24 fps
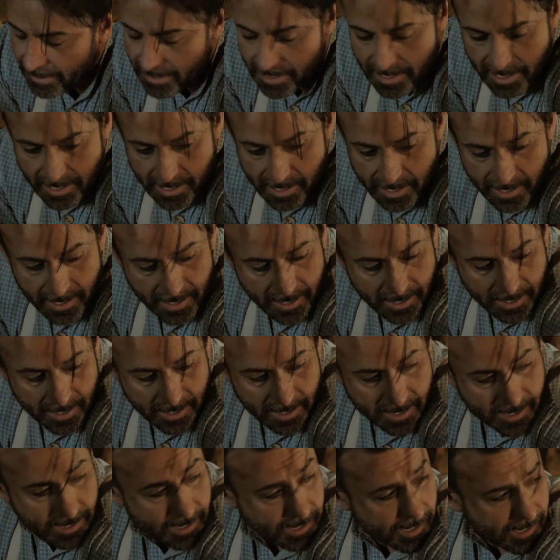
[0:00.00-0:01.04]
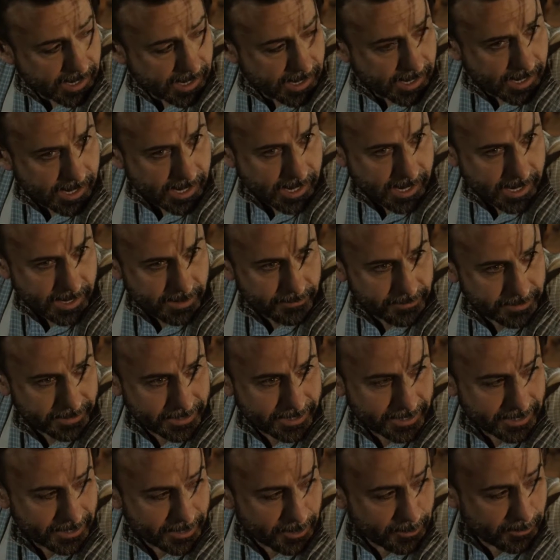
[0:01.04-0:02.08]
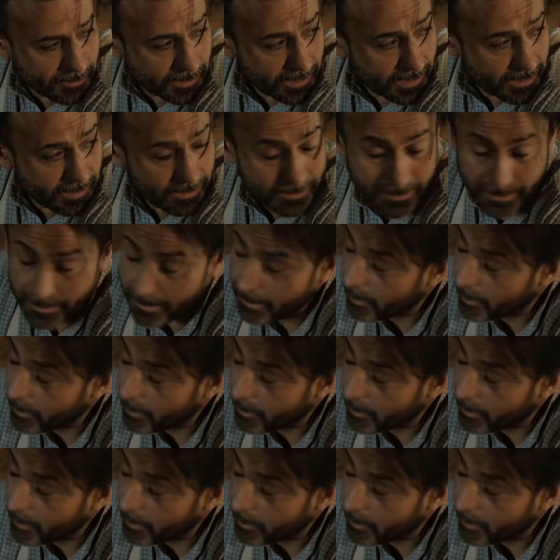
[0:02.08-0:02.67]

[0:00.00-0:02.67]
where Ellis was working. He was